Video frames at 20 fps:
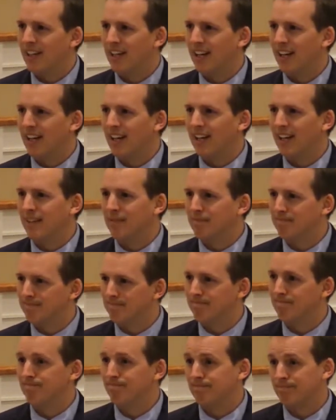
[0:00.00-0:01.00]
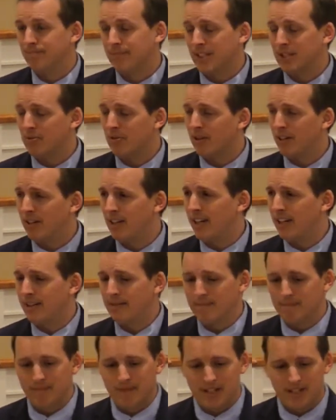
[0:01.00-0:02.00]
And that's what he did.
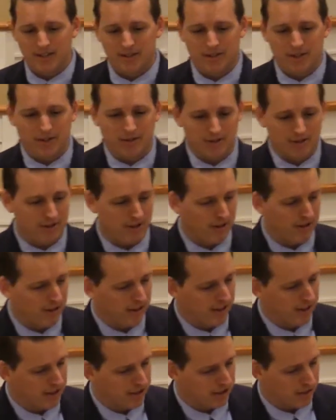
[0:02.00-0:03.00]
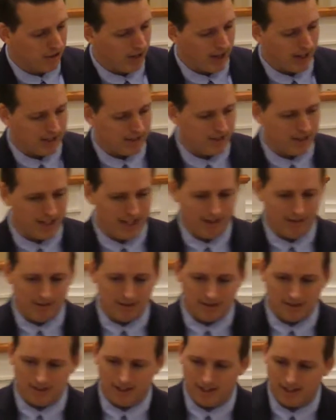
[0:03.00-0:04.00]
And so it started in his garage, and now
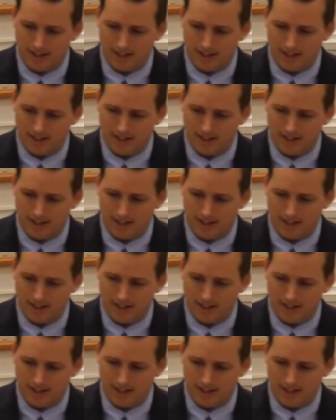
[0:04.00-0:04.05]
it's